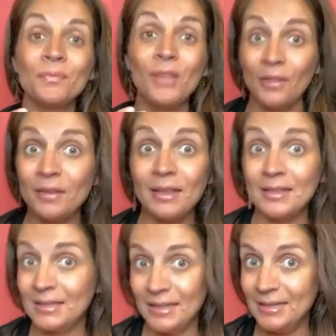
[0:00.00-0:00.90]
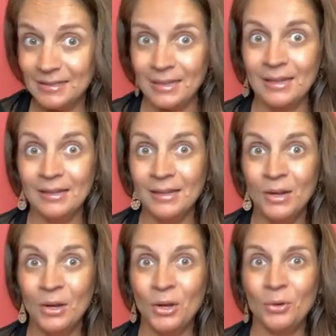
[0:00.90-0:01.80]
Not that that's easy,
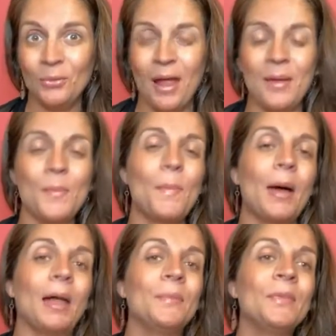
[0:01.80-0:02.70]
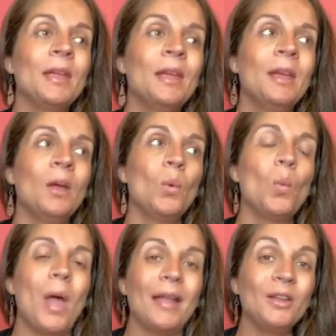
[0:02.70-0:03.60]
right? But
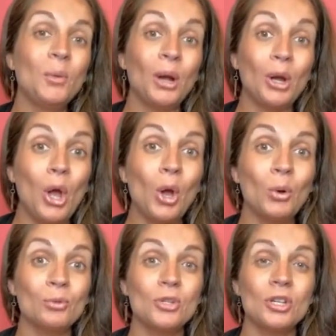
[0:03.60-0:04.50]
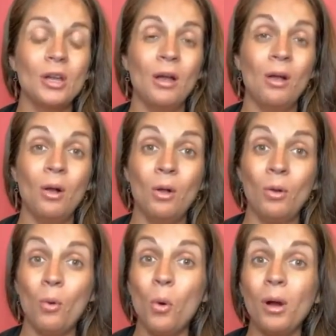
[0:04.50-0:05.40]
when you are a coach
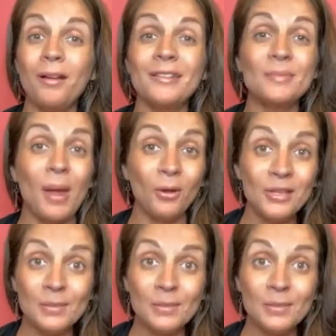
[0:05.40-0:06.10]
or an aspiring